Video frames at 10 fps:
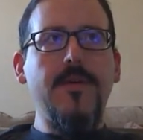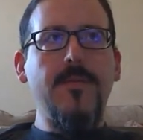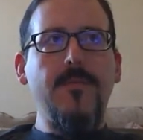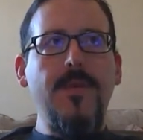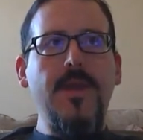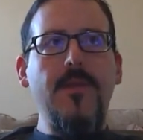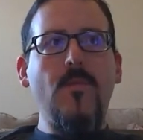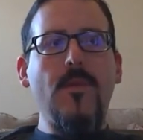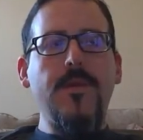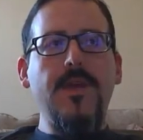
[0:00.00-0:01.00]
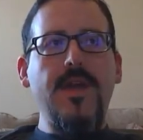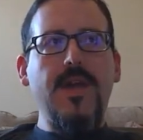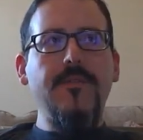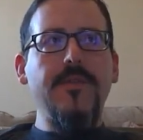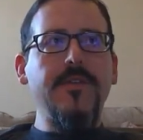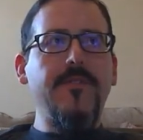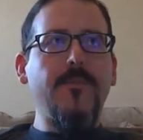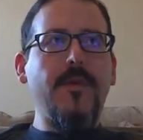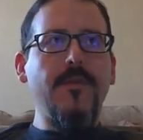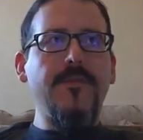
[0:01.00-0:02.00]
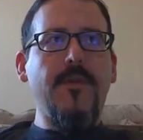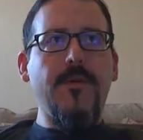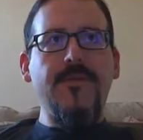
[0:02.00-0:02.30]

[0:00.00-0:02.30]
mean working average for most folks